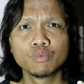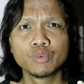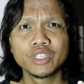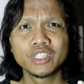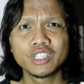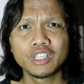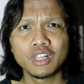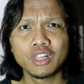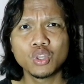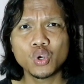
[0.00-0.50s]

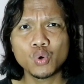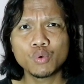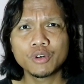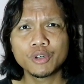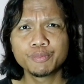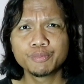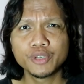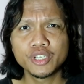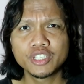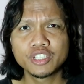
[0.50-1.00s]
with the
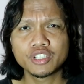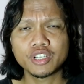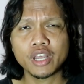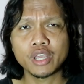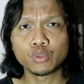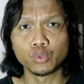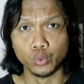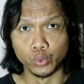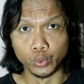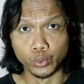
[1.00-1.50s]
lower pitch
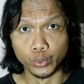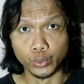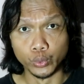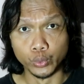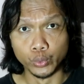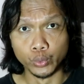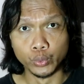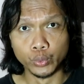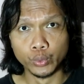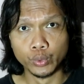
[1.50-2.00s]
like
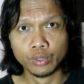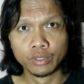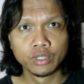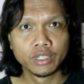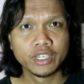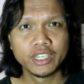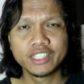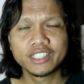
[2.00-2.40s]
two,